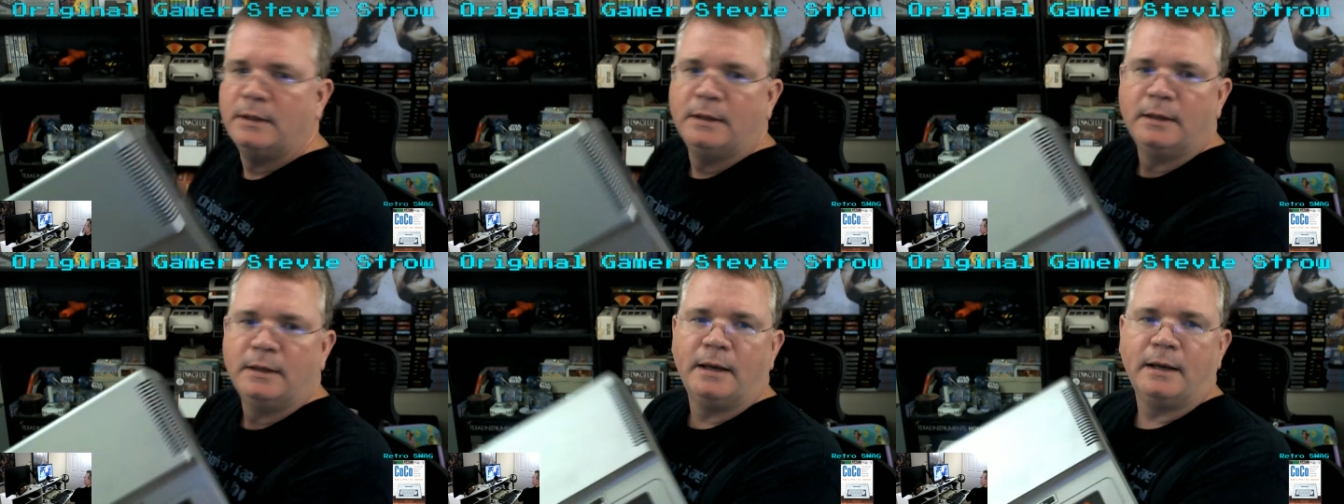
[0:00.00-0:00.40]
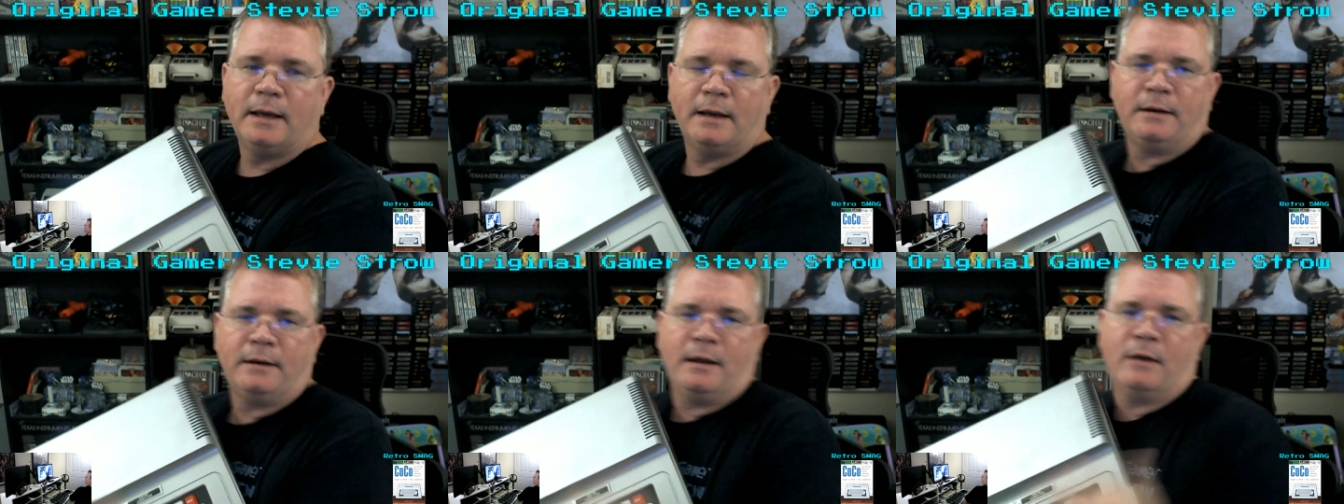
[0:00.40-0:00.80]
I
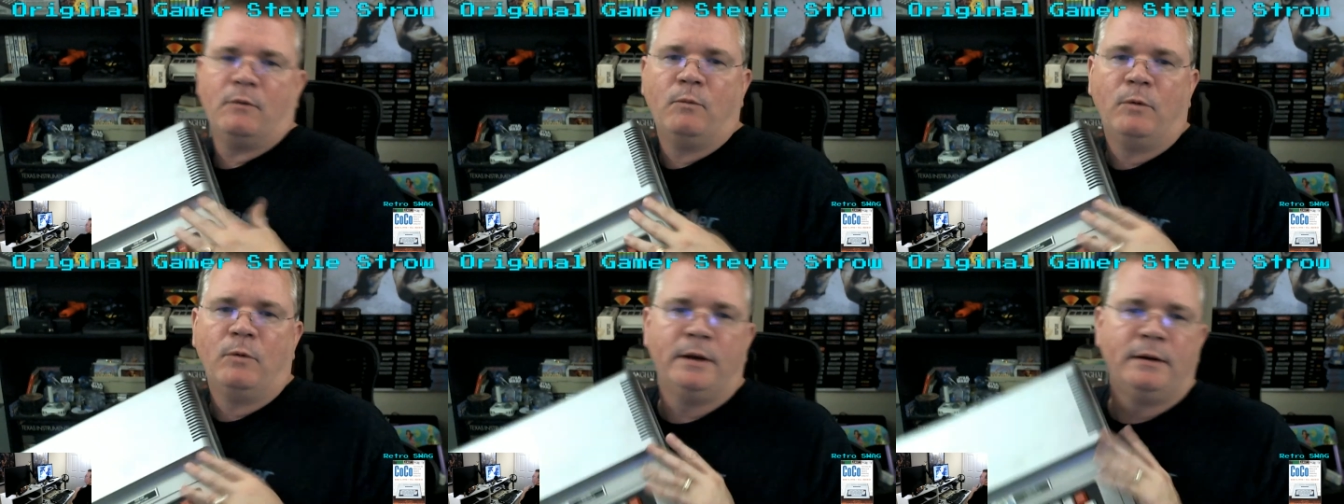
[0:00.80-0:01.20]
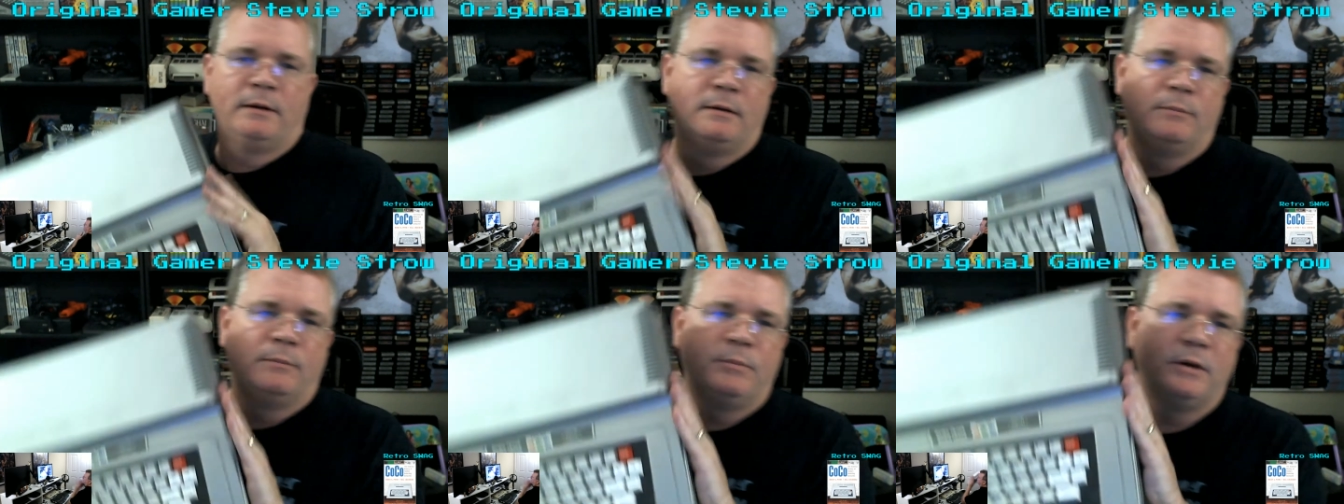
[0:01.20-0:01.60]
got not one,
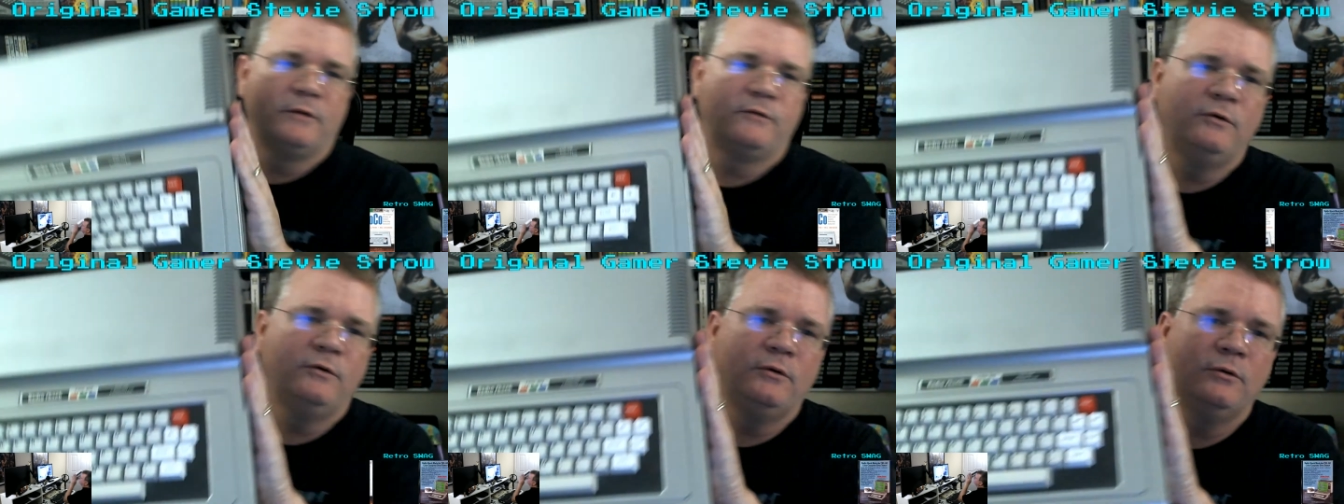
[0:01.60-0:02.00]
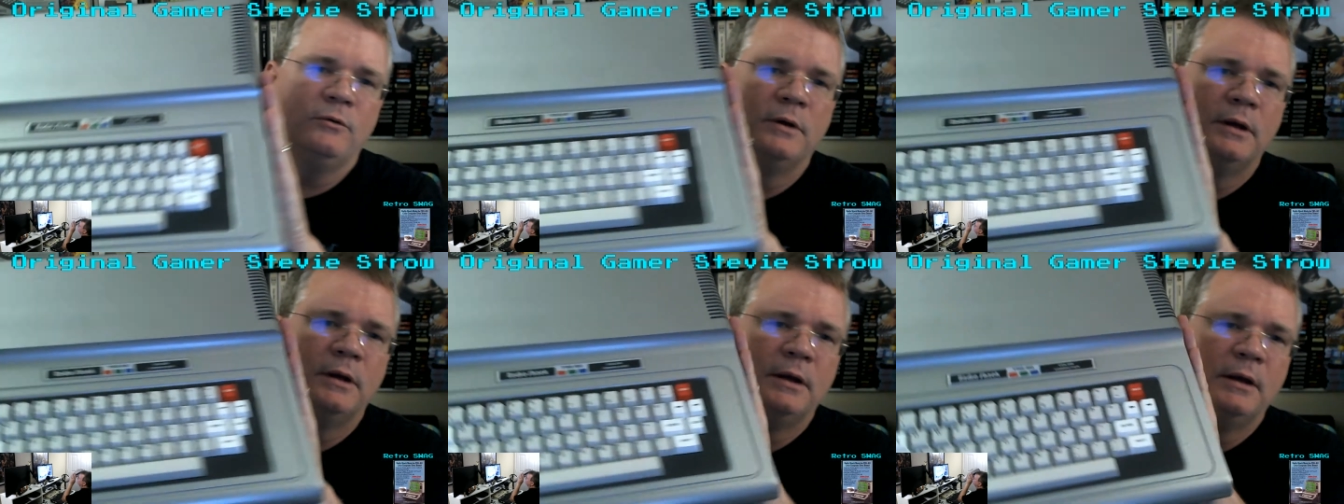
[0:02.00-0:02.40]
but two
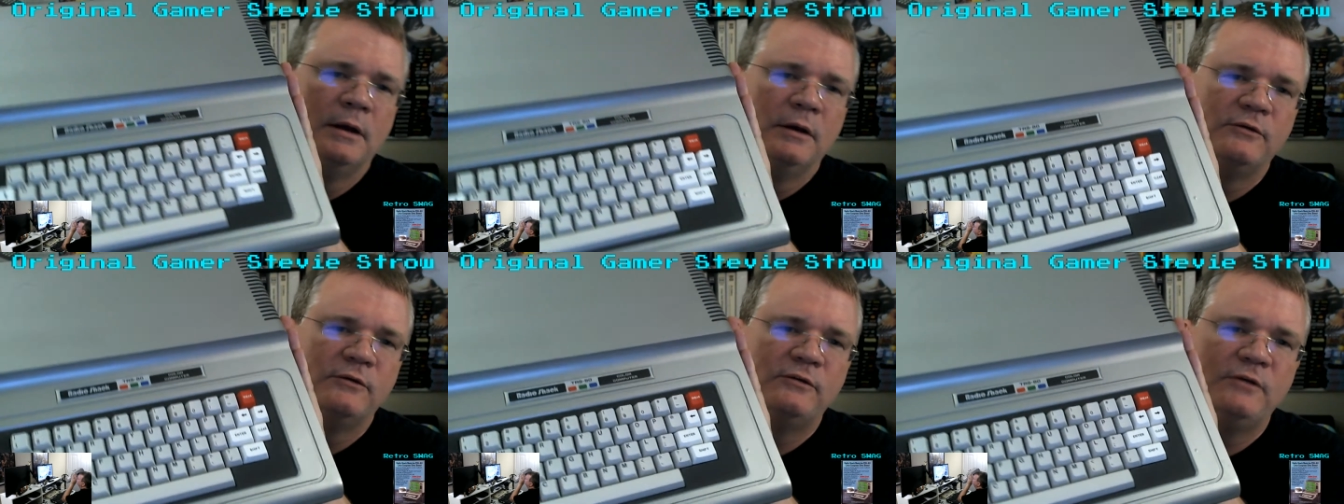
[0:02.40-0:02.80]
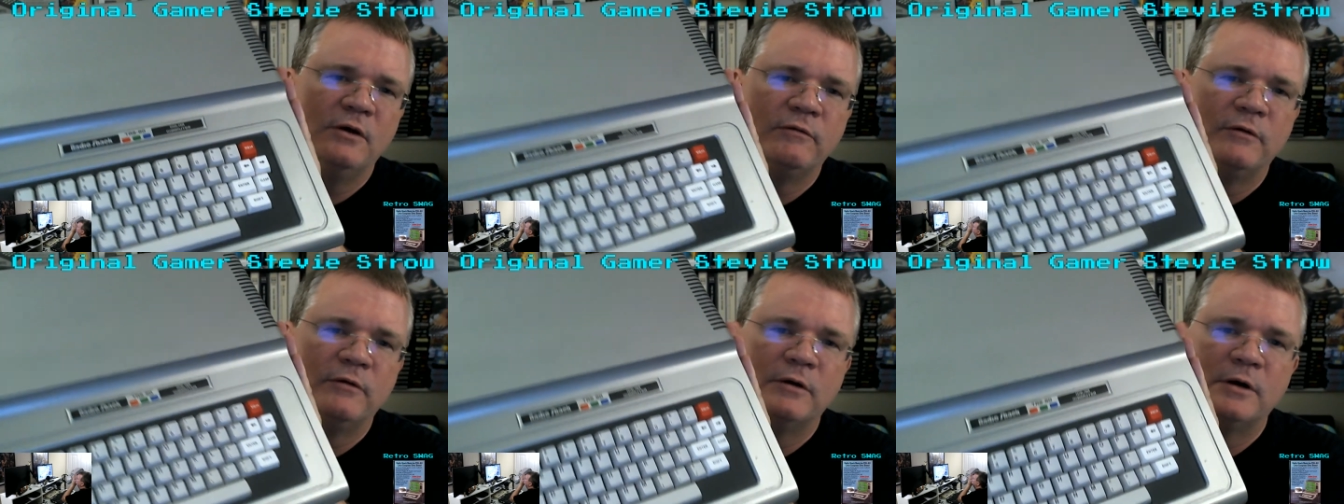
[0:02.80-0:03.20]

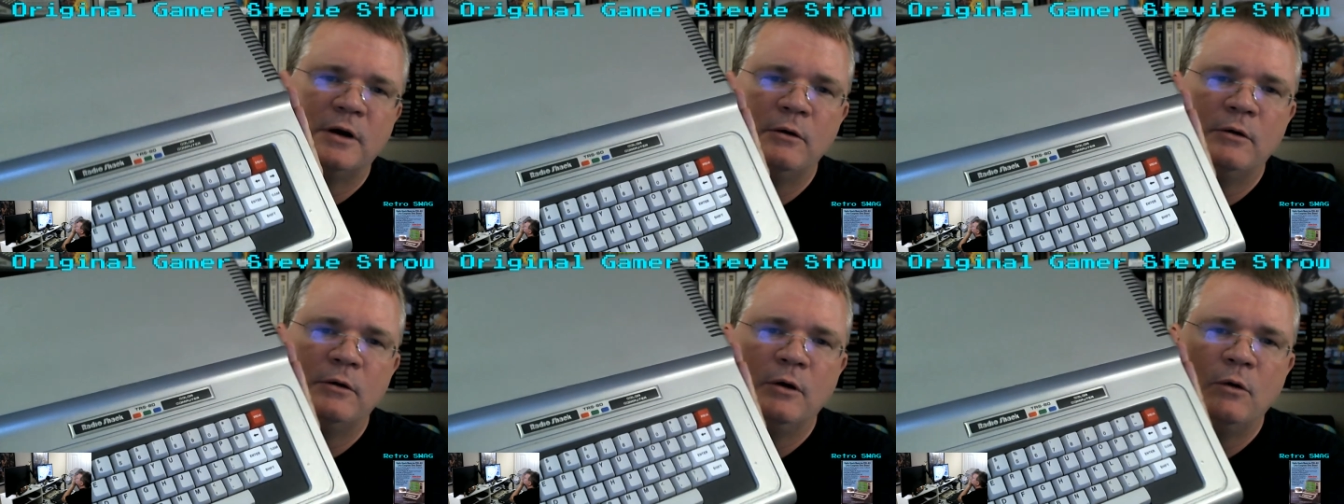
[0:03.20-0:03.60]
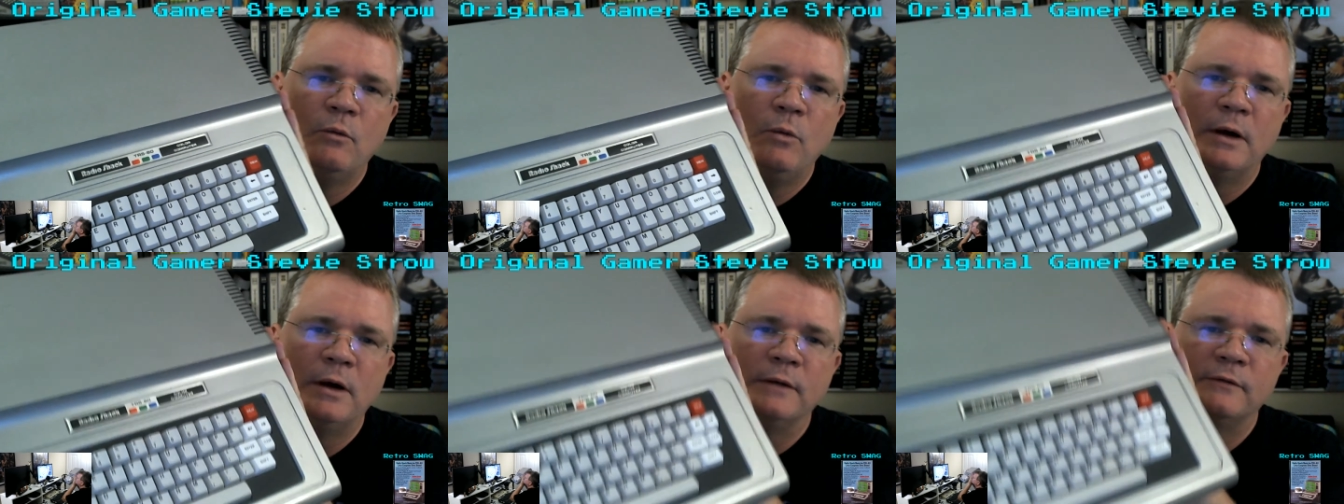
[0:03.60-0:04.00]
silver Coco
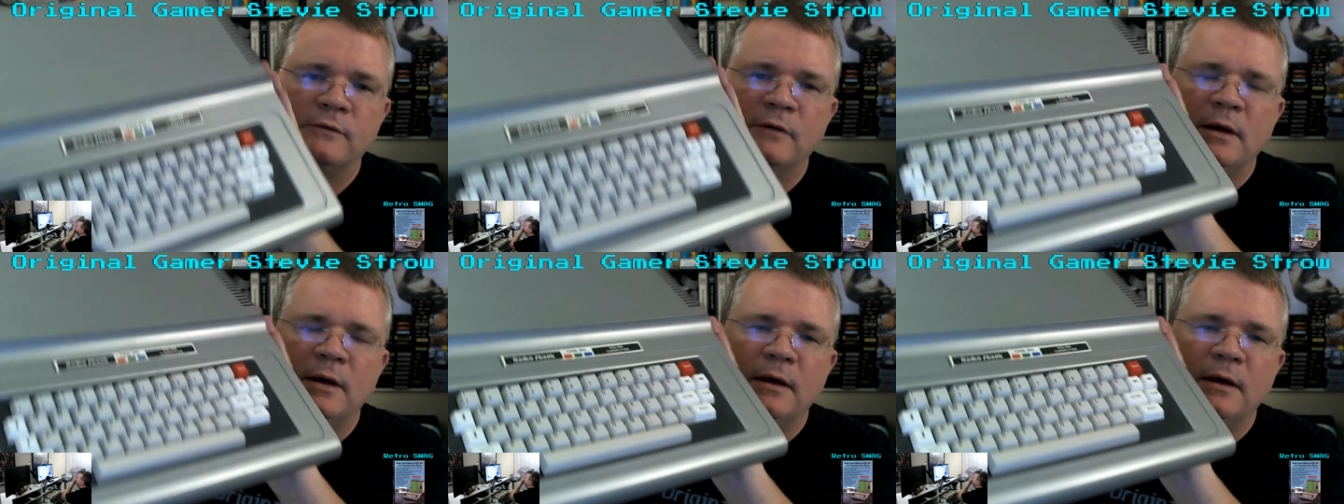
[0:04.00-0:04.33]
1s.